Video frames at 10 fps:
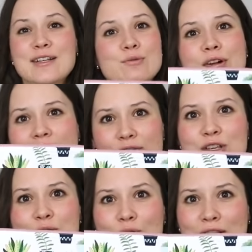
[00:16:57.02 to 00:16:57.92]
as whatever
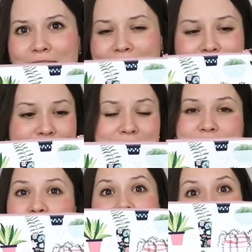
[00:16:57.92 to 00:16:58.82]
you would like. As I said,
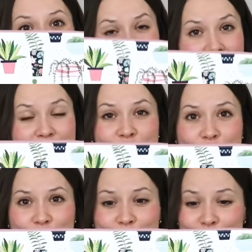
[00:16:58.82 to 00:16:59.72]
it's tried and
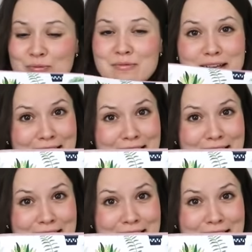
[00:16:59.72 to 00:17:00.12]
true,